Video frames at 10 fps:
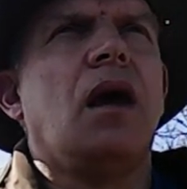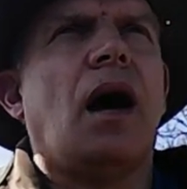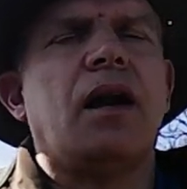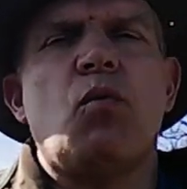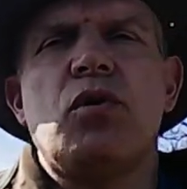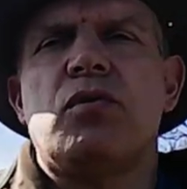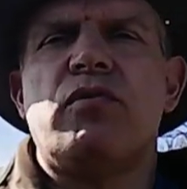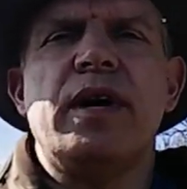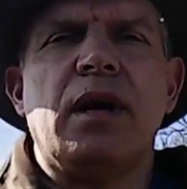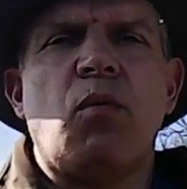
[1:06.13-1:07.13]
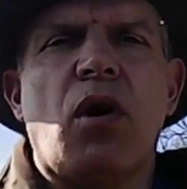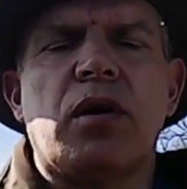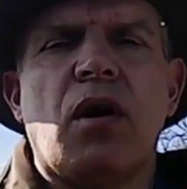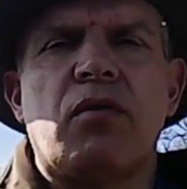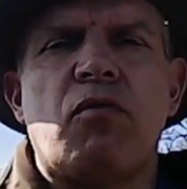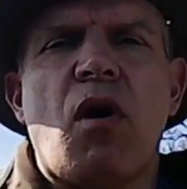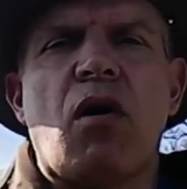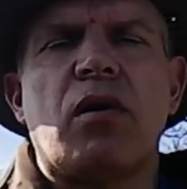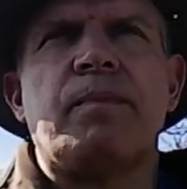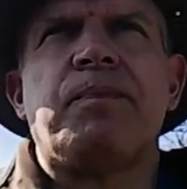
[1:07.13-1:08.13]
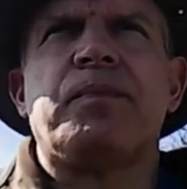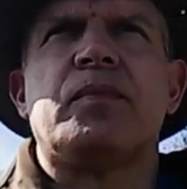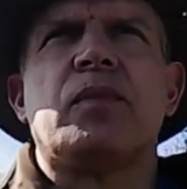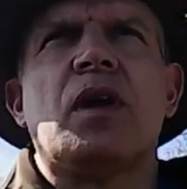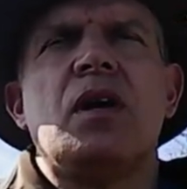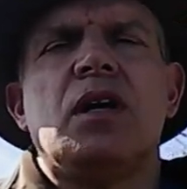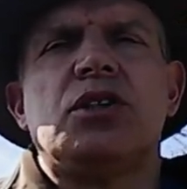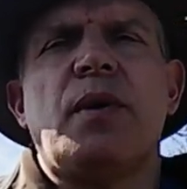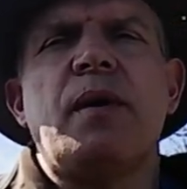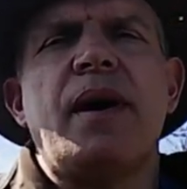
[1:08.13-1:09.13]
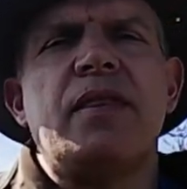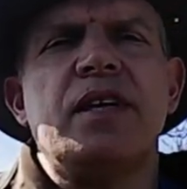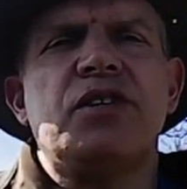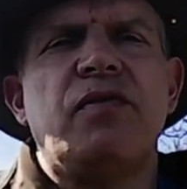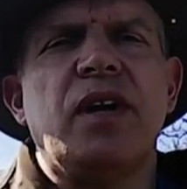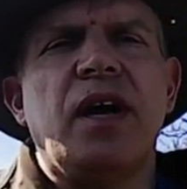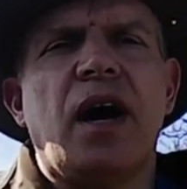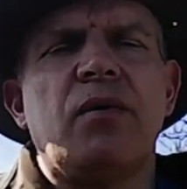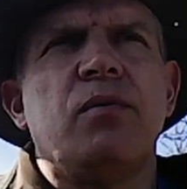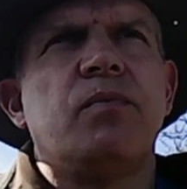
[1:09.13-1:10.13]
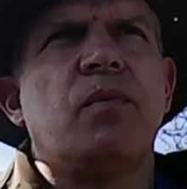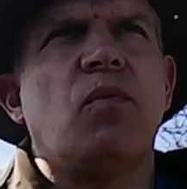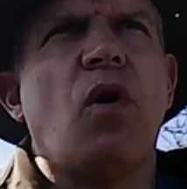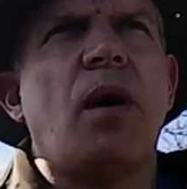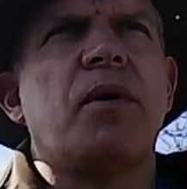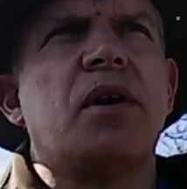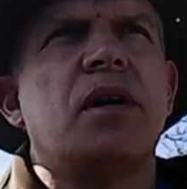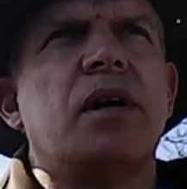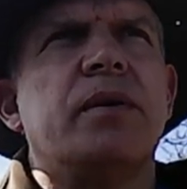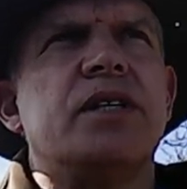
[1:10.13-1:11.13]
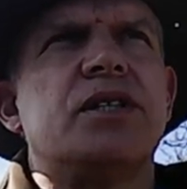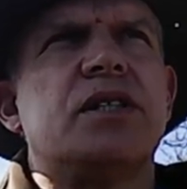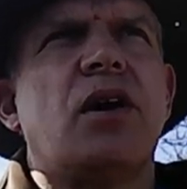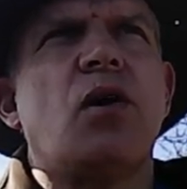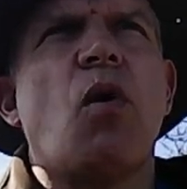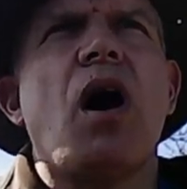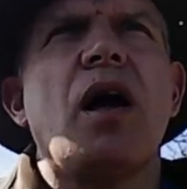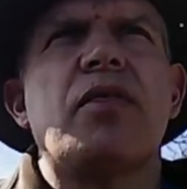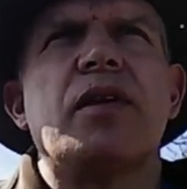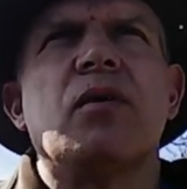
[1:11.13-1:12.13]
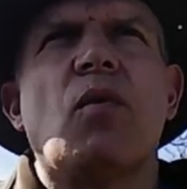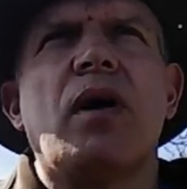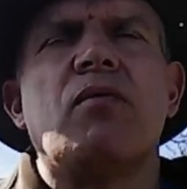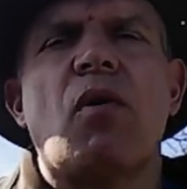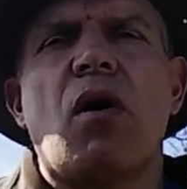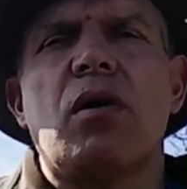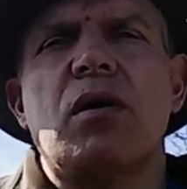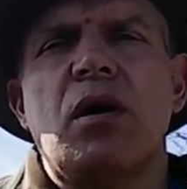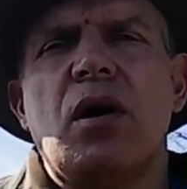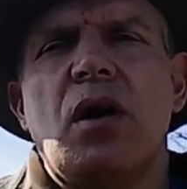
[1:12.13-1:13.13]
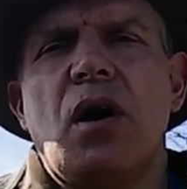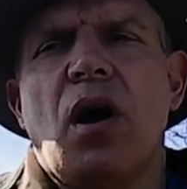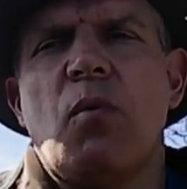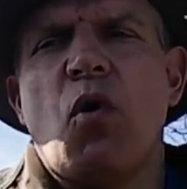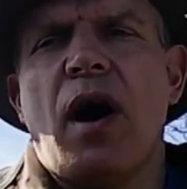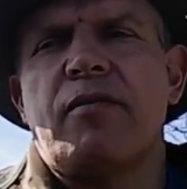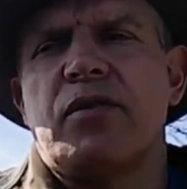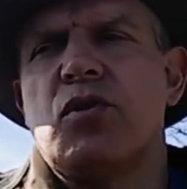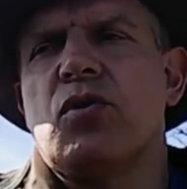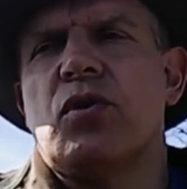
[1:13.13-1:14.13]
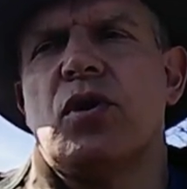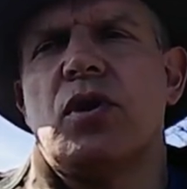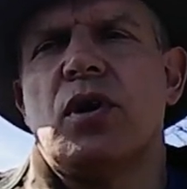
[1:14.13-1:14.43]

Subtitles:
I wondered really what had gone wrong. So anyway, in this video, what I'm going to do is tell you what I think went wrong and what I've done